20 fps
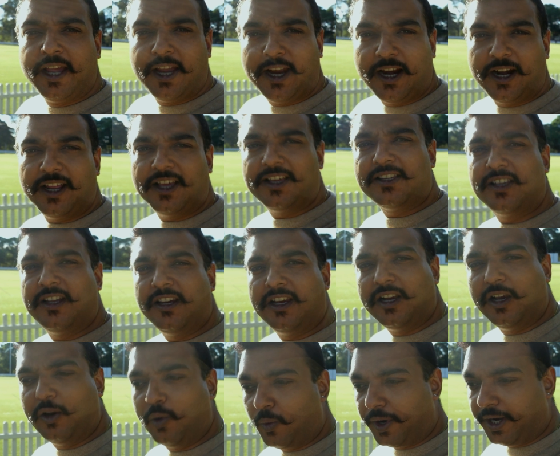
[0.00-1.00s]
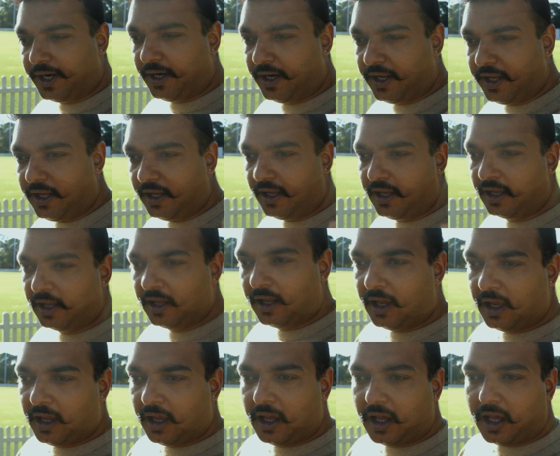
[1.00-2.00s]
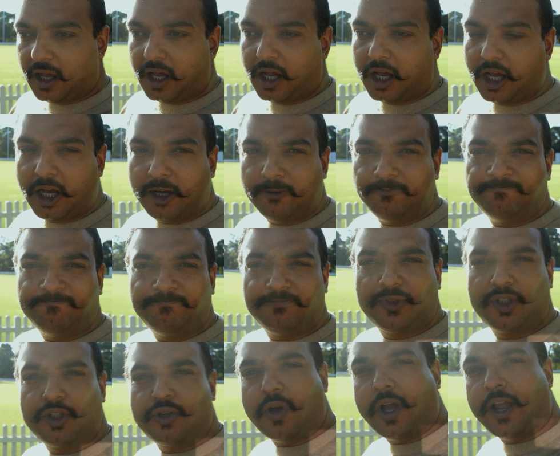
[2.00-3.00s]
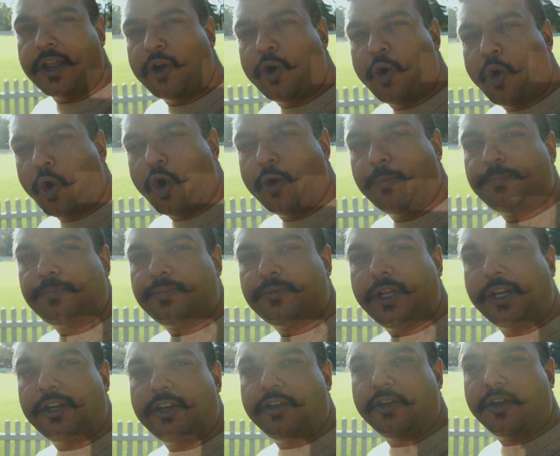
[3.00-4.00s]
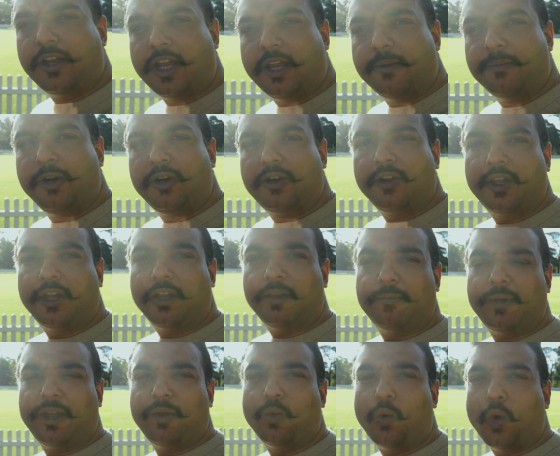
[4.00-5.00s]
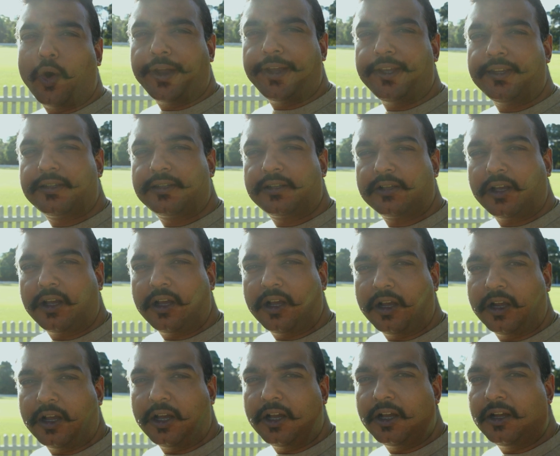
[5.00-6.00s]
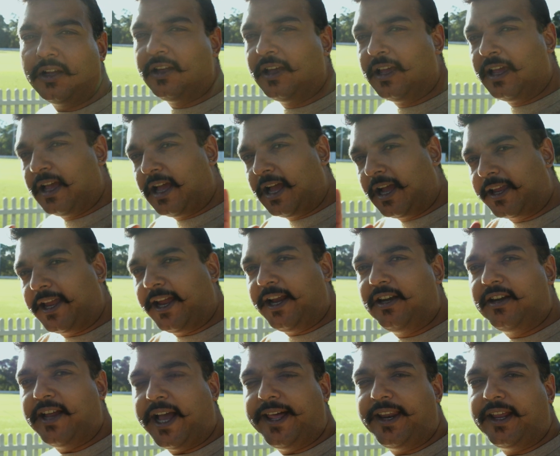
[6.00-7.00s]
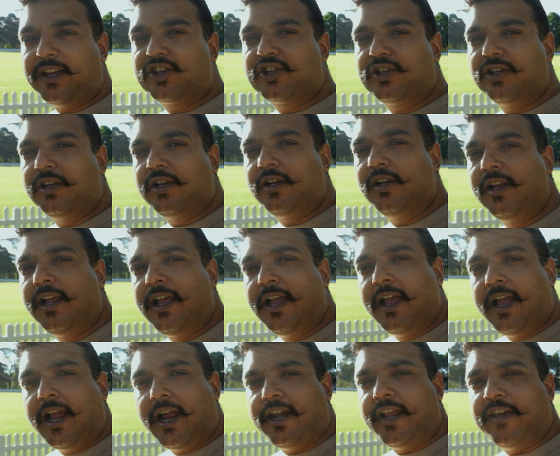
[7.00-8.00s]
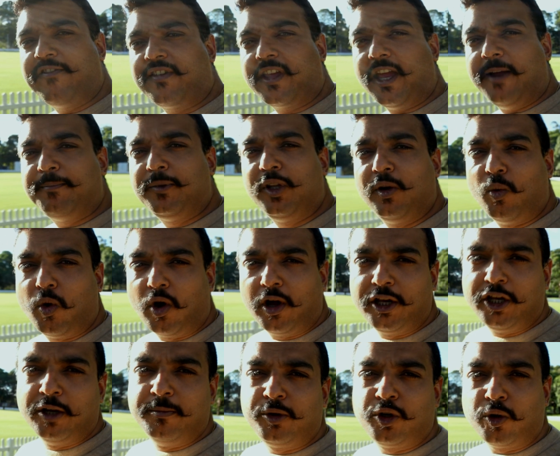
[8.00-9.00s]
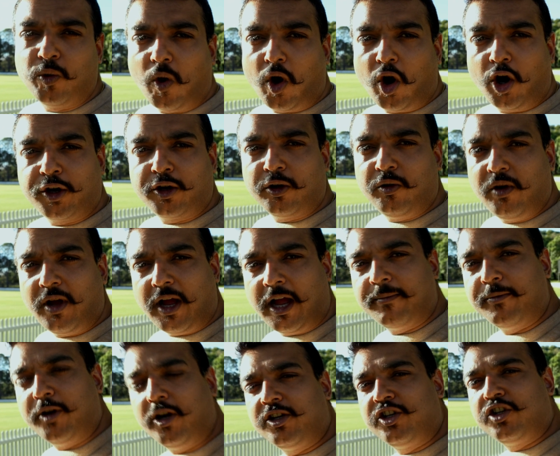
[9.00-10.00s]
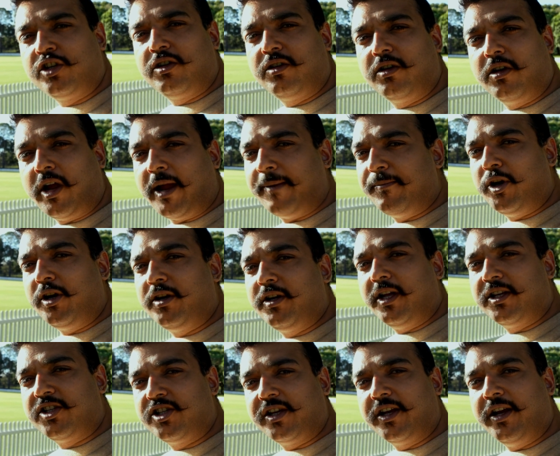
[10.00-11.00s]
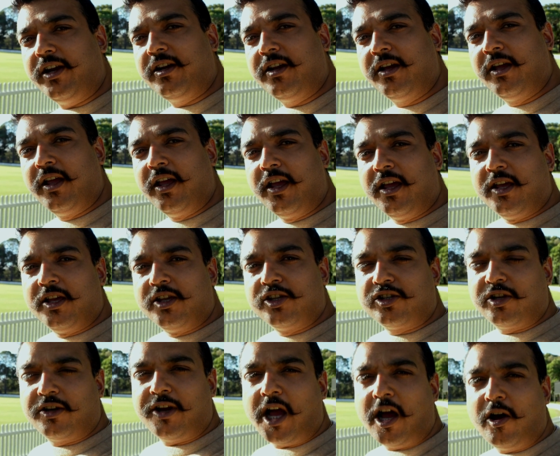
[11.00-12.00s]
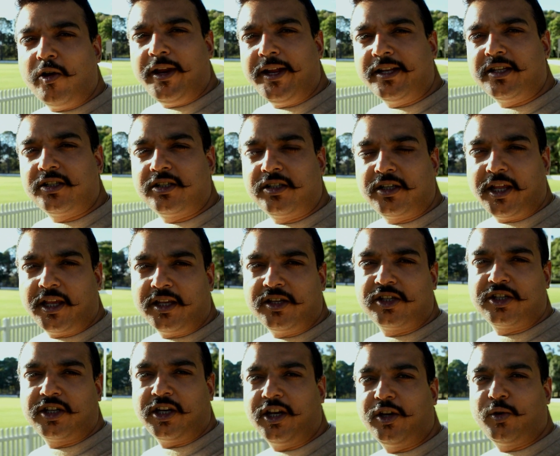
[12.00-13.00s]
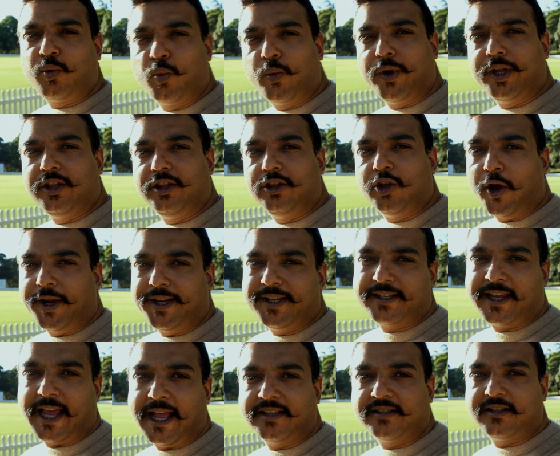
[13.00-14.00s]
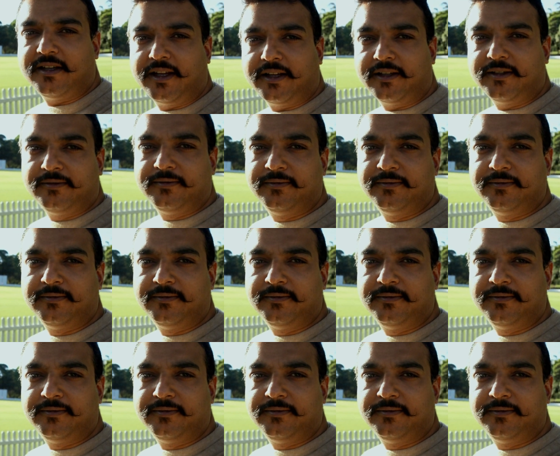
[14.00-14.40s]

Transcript: It is a little windy, so I hope that you're able to hear my voice. Again, directional, and I've kept the volume to auto. I'm not touching it. So now let's test it with noise cancelling.